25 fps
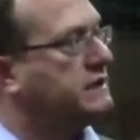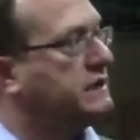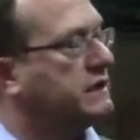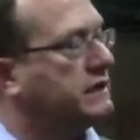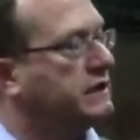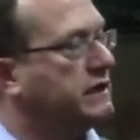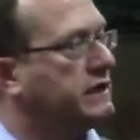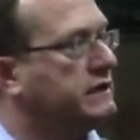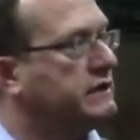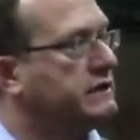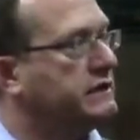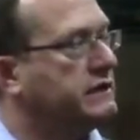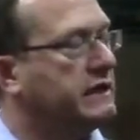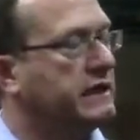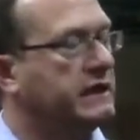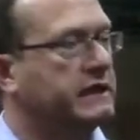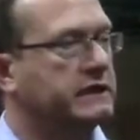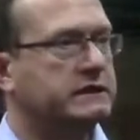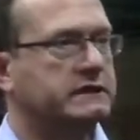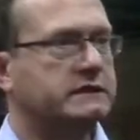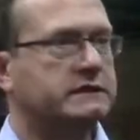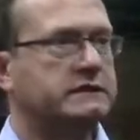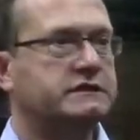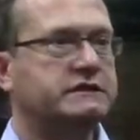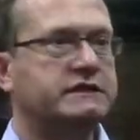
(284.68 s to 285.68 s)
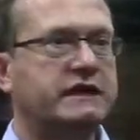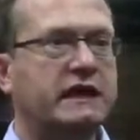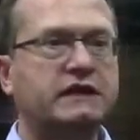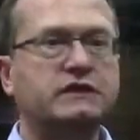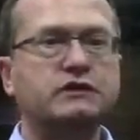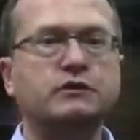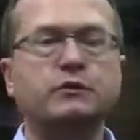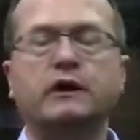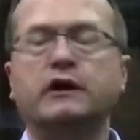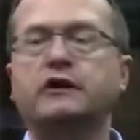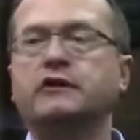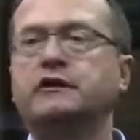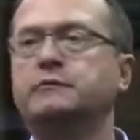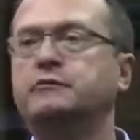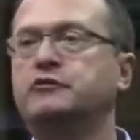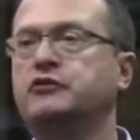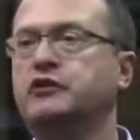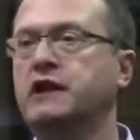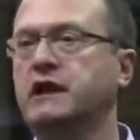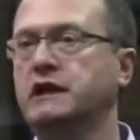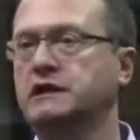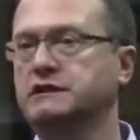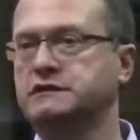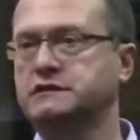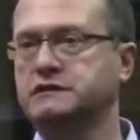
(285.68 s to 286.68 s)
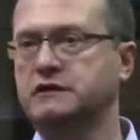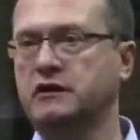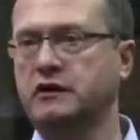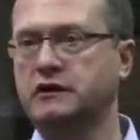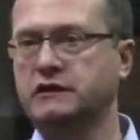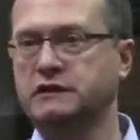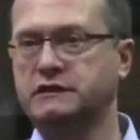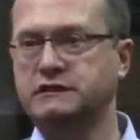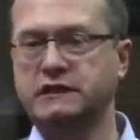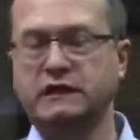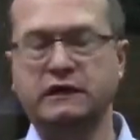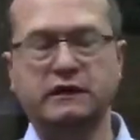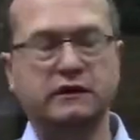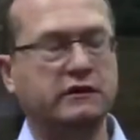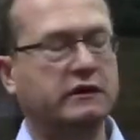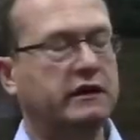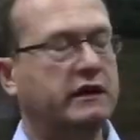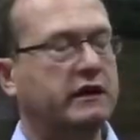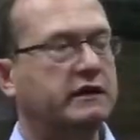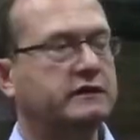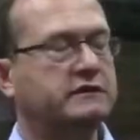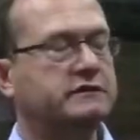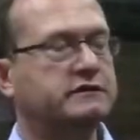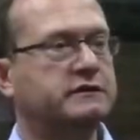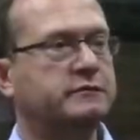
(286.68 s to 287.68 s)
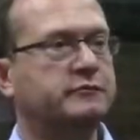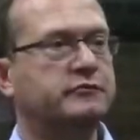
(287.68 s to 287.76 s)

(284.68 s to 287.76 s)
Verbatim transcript: year in, in January, Brielle started here and uh,